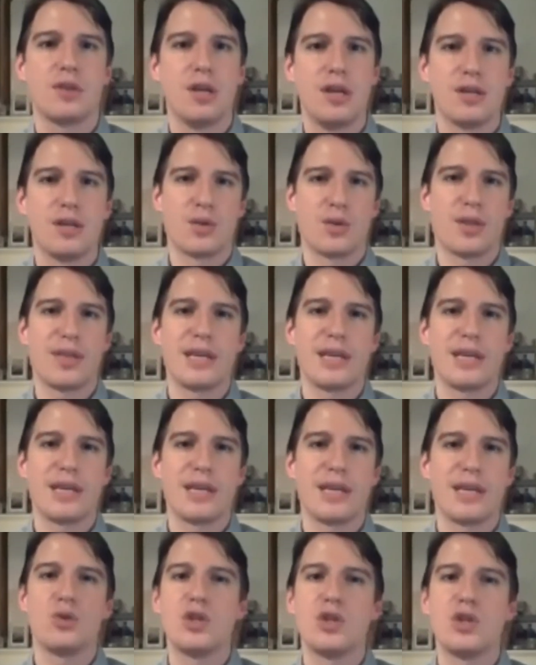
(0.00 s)
So I think
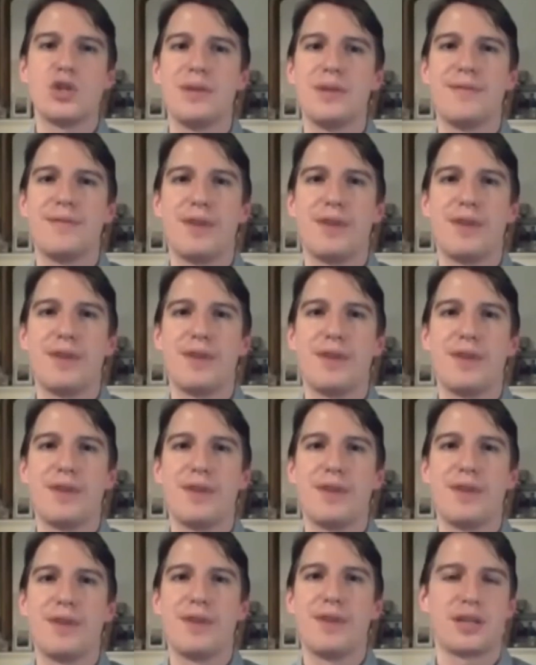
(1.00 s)
you need to be very
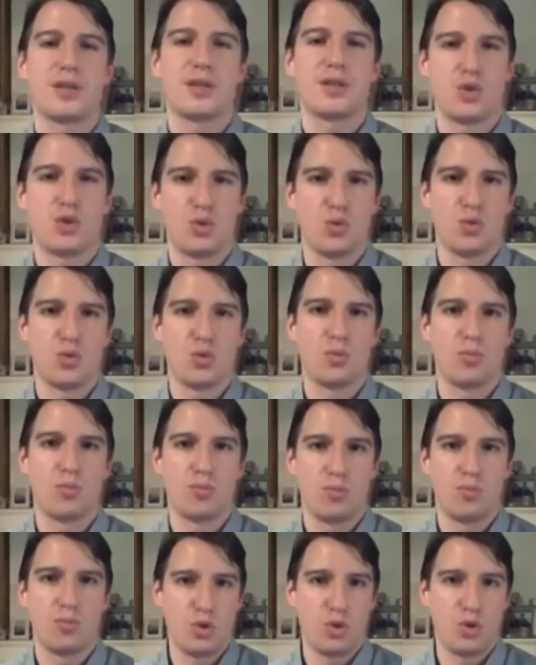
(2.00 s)
specific to
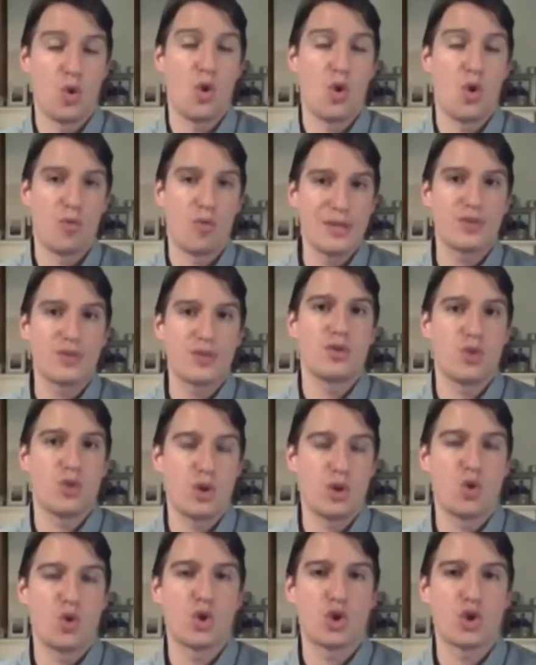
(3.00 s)
your restaurant or
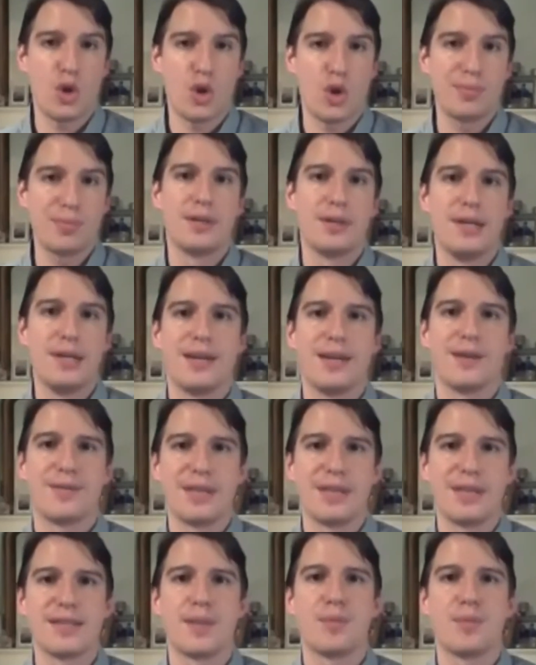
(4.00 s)
your shop, if
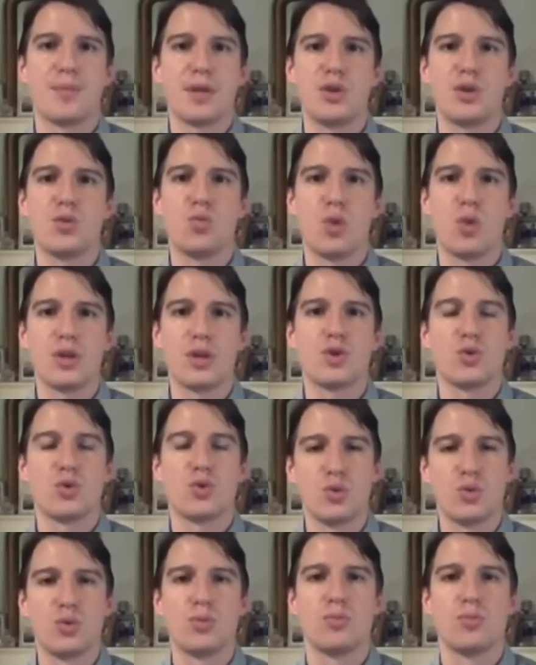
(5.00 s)
that's something you want
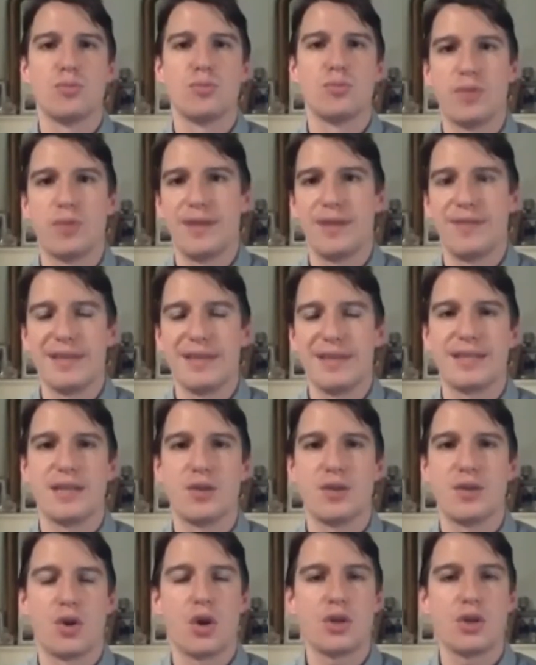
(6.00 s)
to invest in
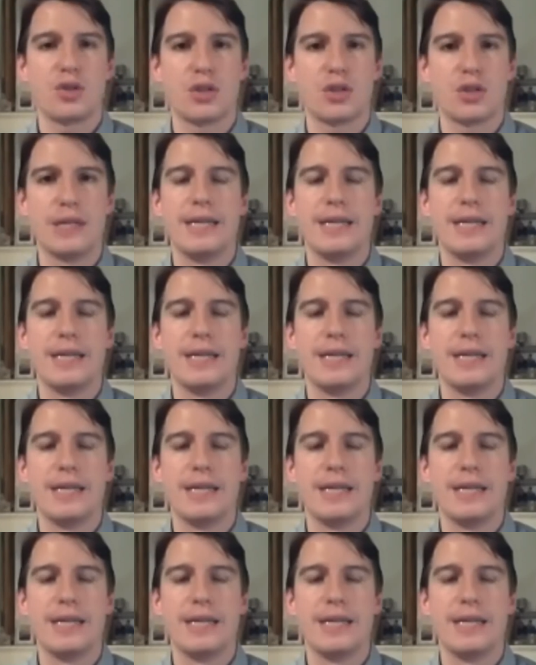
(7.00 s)
or not.